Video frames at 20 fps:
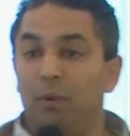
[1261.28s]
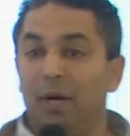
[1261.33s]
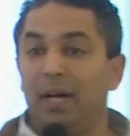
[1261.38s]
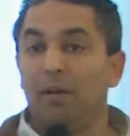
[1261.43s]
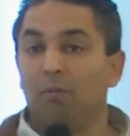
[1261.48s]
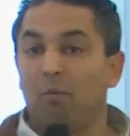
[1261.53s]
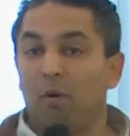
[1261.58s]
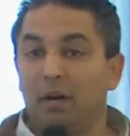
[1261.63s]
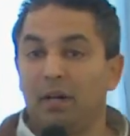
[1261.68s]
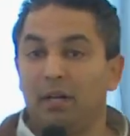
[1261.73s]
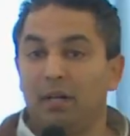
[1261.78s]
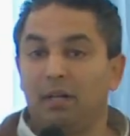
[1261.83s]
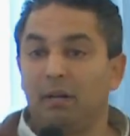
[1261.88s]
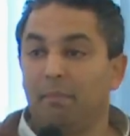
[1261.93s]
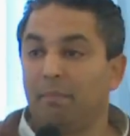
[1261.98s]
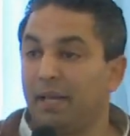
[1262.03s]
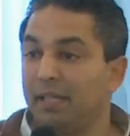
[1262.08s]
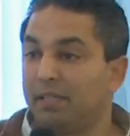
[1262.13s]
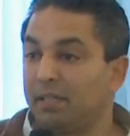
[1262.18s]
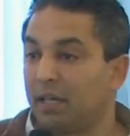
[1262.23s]
really wanted
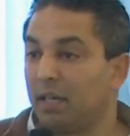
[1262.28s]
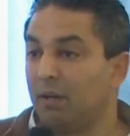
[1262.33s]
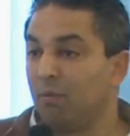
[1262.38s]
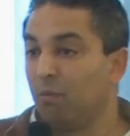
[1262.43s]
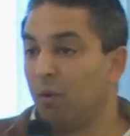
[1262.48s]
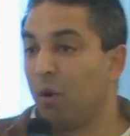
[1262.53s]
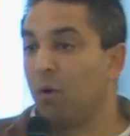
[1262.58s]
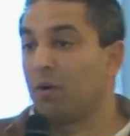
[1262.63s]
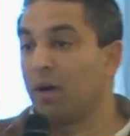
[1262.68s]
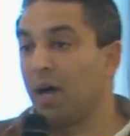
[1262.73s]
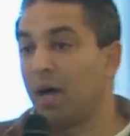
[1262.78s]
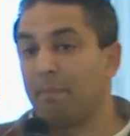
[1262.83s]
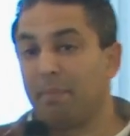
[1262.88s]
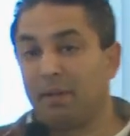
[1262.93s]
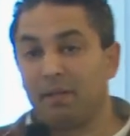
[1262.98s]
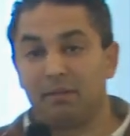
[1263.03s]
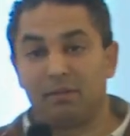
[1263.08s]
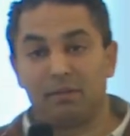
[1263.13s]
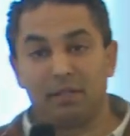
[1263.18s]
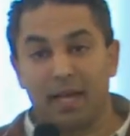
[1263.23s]
to basically woke up
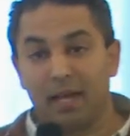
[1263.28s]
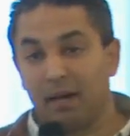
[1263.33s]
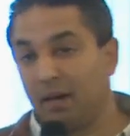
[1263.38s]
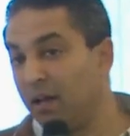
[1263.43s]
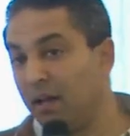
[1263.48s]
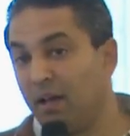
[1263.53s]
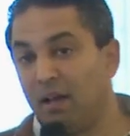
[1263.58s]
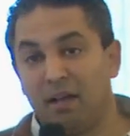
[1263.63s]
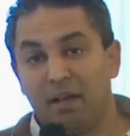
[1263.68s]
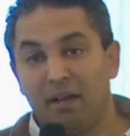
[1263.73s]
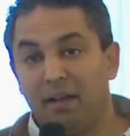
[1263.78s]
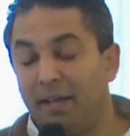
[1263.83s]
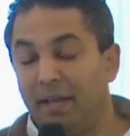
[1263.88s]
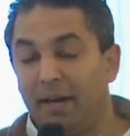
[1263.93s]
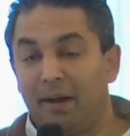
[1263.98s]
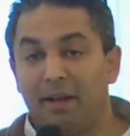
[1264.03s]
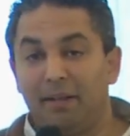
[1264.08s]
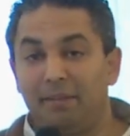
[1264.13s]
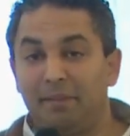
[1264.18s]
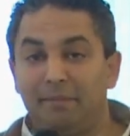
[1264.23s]
and said,
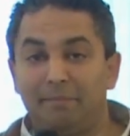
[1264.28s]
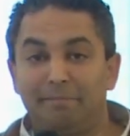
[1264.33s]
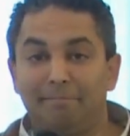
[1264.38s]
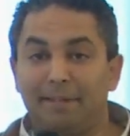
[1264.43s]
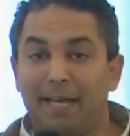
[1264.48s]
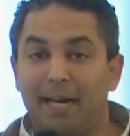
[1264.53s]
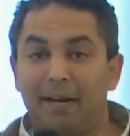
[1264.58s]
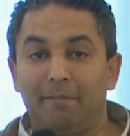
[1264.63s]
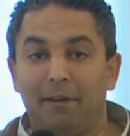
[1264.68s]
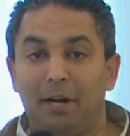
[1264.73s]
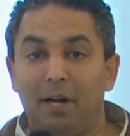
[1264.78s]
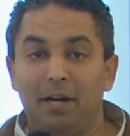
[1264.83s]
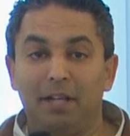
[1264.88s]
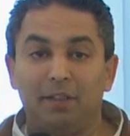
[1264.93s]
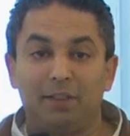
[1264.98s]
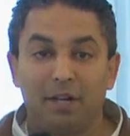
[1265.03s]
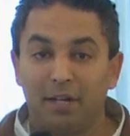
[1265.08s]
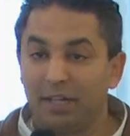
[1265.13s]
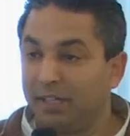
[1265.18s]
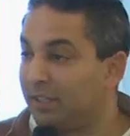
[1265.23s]
you know, kind of
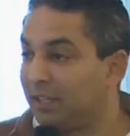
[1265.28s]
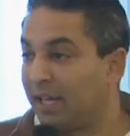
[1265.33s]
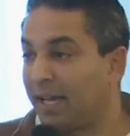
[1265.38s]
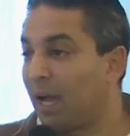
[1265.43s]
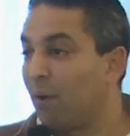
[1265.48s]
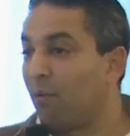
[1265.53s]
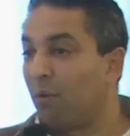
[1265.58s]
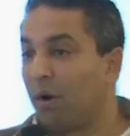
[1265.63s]
early 30s, like, I